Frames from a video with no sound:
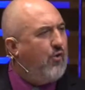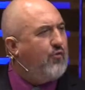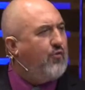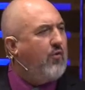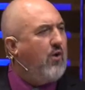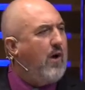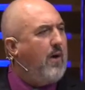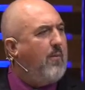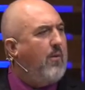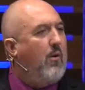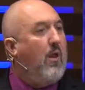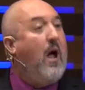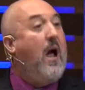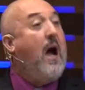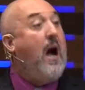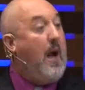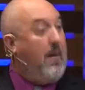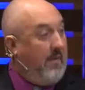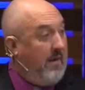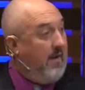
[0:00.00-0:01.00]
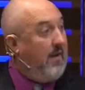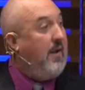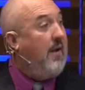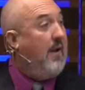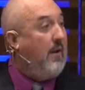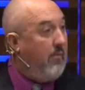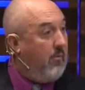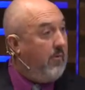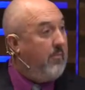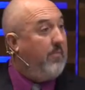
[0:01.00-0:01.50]
trouble. I mean,
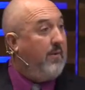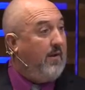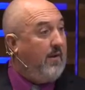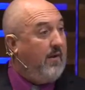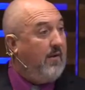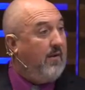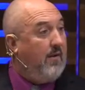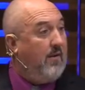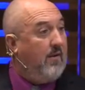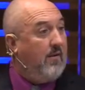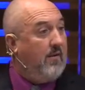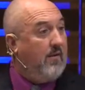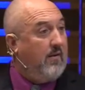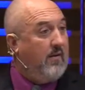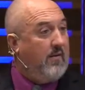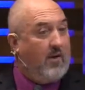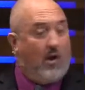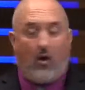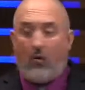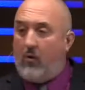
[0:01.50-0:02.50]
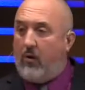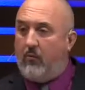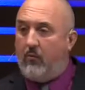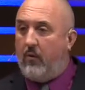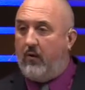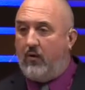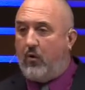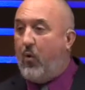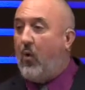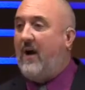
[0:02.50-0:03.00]
it would be, no one
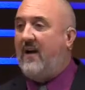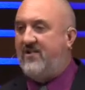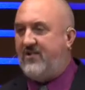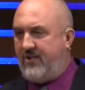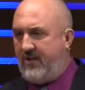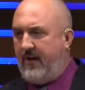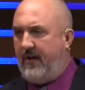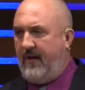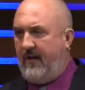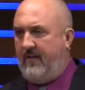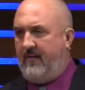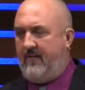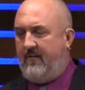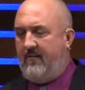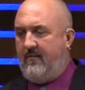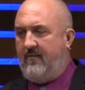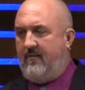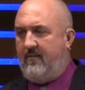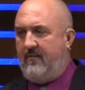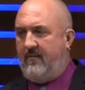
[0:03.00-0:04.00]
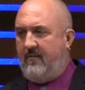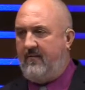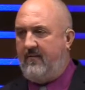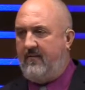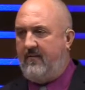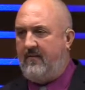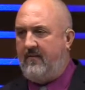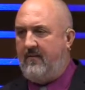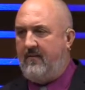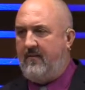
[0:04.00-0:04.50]
would question it.
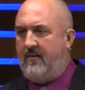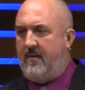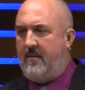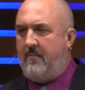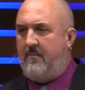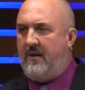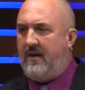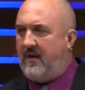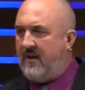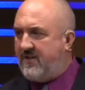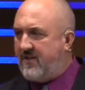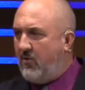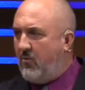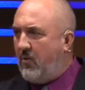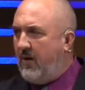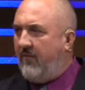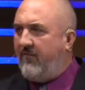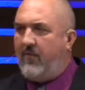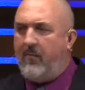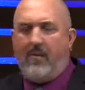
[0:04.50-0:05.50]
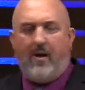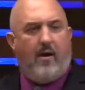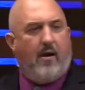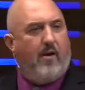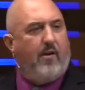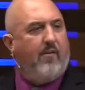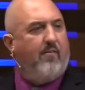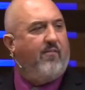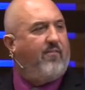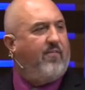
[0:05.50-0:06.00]
Because it went from
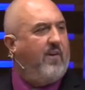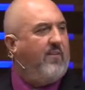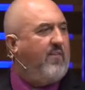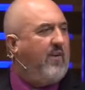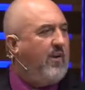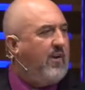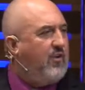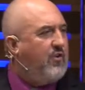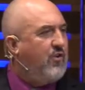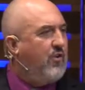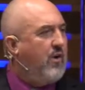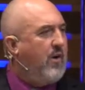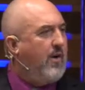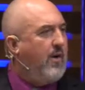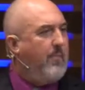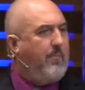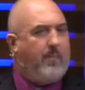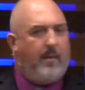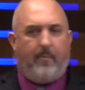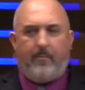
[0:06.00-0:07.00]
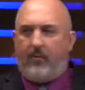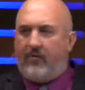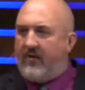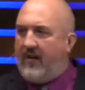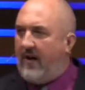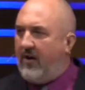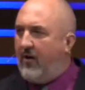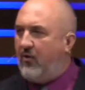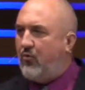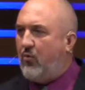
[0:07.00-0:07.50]
150 to 200 people
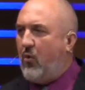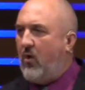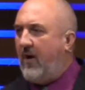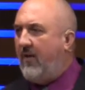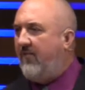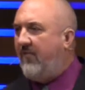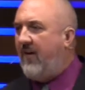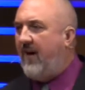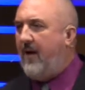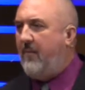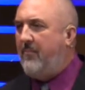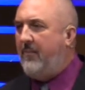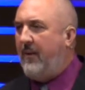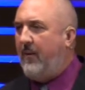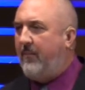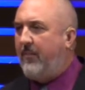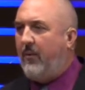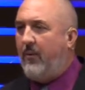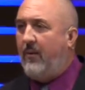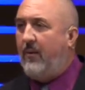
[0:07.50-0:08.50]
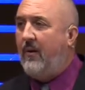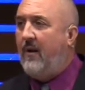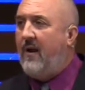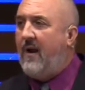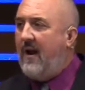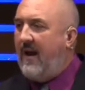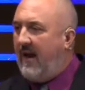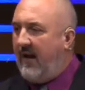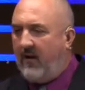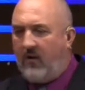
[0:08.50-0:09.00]
down to 25 people.
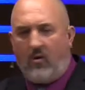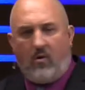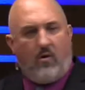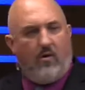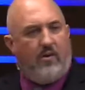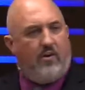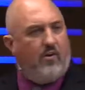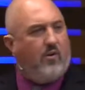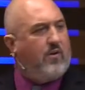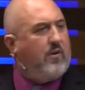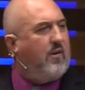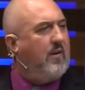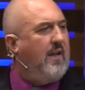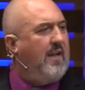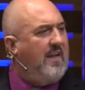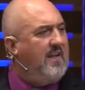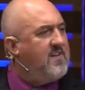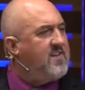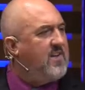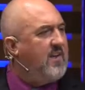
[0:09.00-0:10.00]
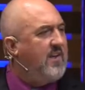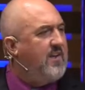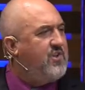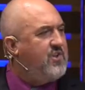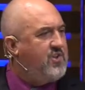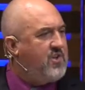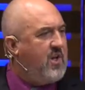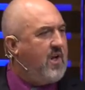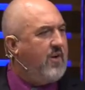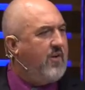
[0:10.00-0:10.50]
And Lord, you could easily
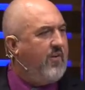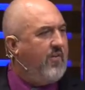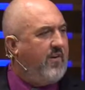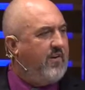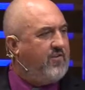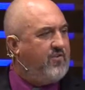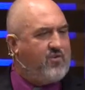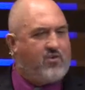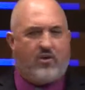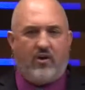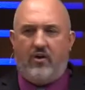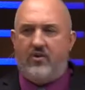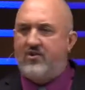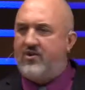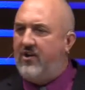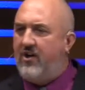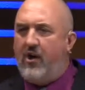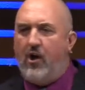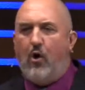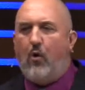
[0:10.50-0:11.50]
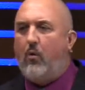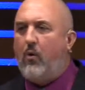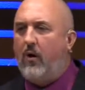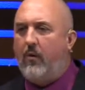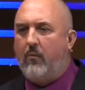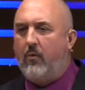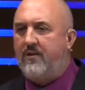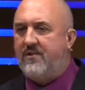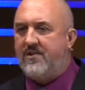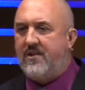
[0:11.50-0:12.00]
shutter this church and no
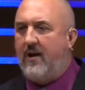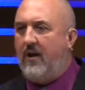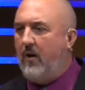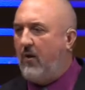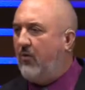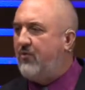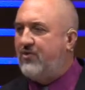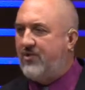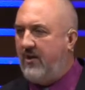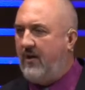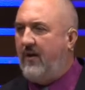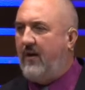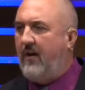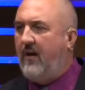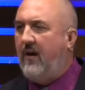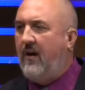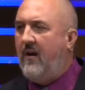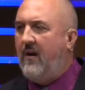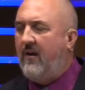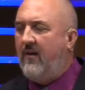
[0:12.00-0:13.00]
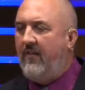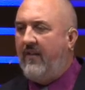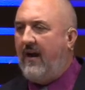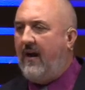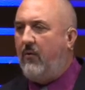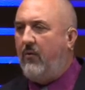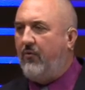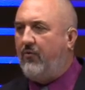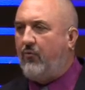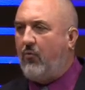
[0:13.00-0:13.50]
one would say, oh, gee, that
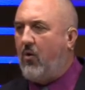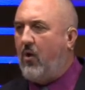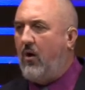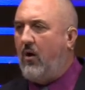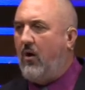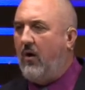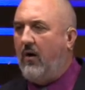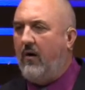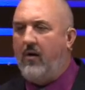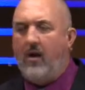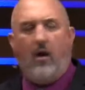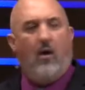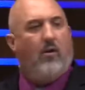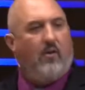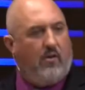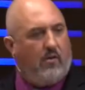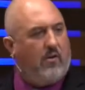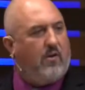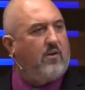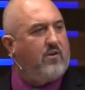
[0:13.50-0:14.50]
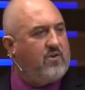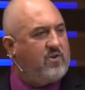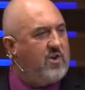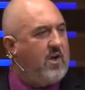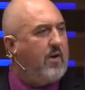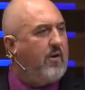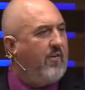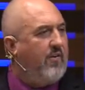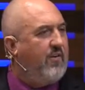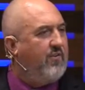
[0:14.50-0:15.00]
was wrong. No, you could
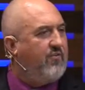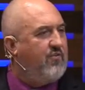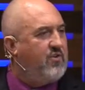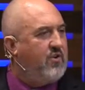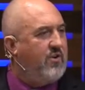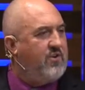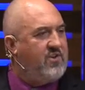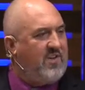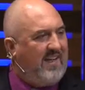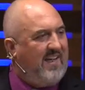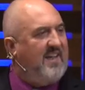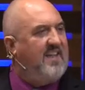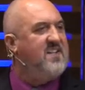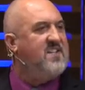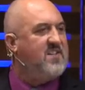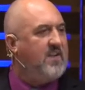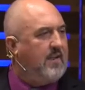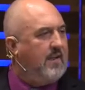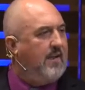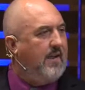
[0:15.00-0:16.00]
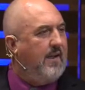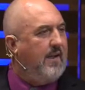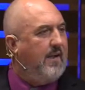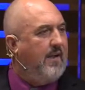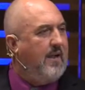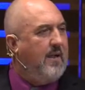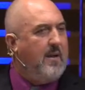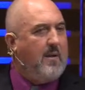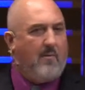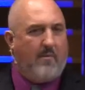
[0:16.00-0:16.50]
shutter this church easily.
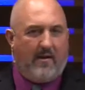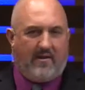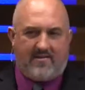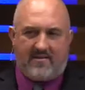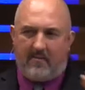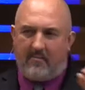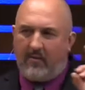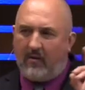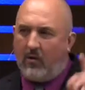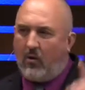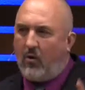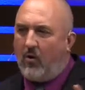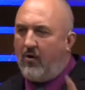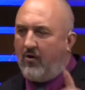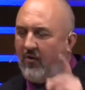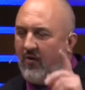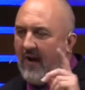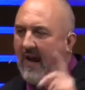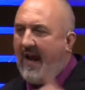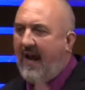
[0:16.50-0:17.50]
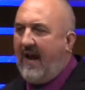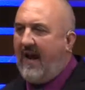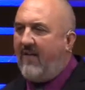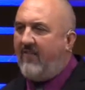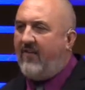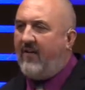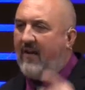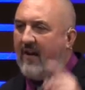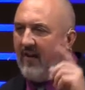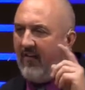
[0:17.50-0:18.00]
But I said, but Lord, you
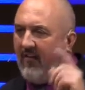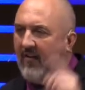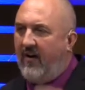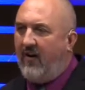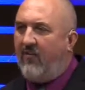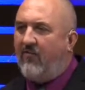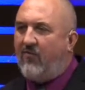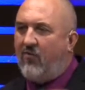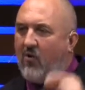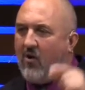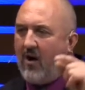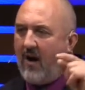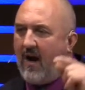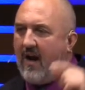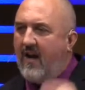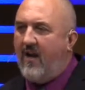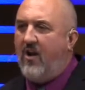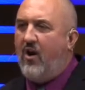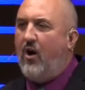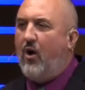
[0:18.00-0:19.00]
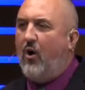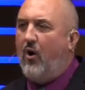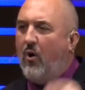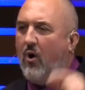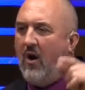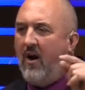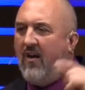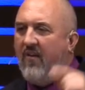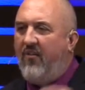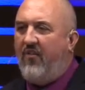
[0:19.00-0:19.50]
haven't, and therefore I know
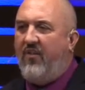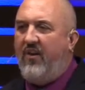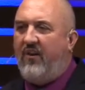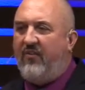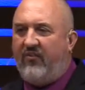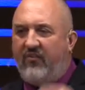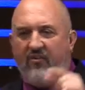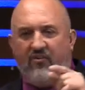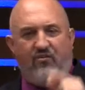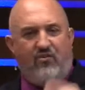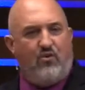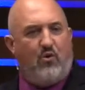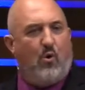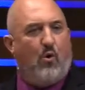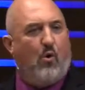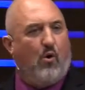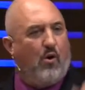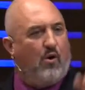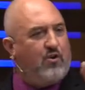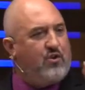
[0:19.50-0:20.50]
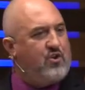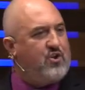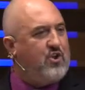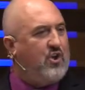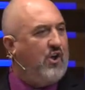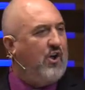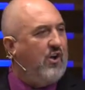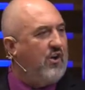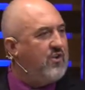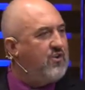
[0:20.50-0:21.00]
this is your
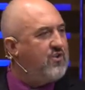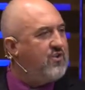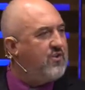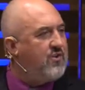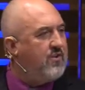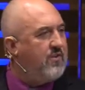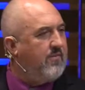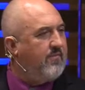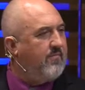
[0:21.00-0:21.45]
church.